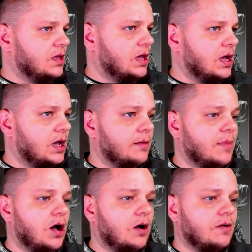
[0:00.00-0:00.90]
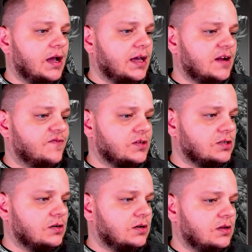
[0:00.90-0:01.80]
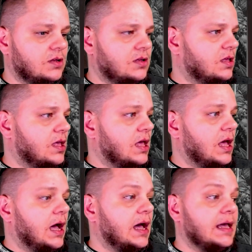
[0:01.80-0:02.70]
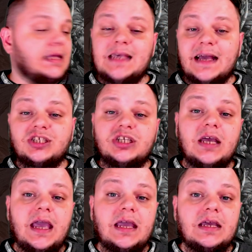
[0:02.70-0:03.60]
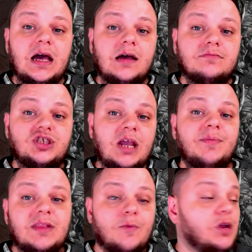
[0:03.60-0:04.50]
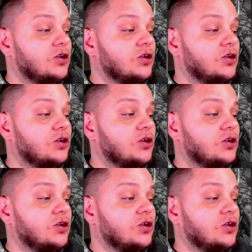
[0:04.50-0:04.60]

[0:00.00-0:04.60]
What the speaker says: I got a filter on. Is actually a champion that we are